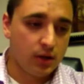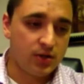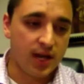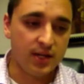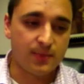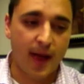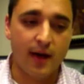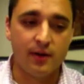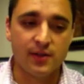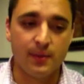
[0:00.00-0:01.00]
change
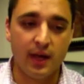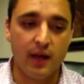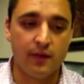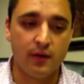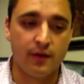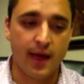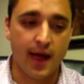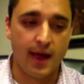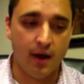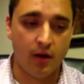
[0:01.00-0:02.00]
patterns of behavior
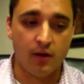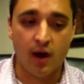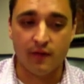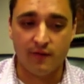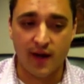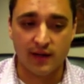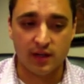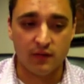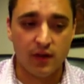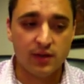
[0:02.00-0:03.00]
that are not
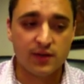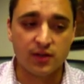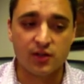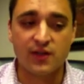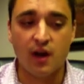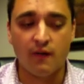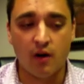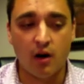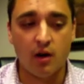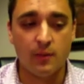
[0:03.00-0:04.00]
effective, such as
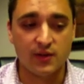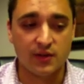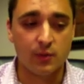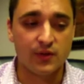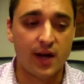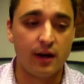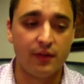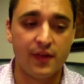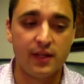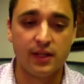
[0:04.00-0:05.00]
self-harm and suicidal
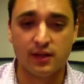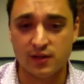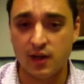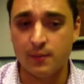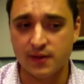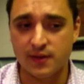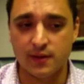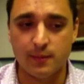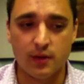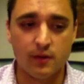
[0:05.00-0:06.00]
thinking and substance
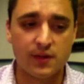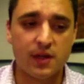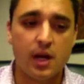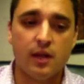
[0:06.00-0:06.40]
abuse.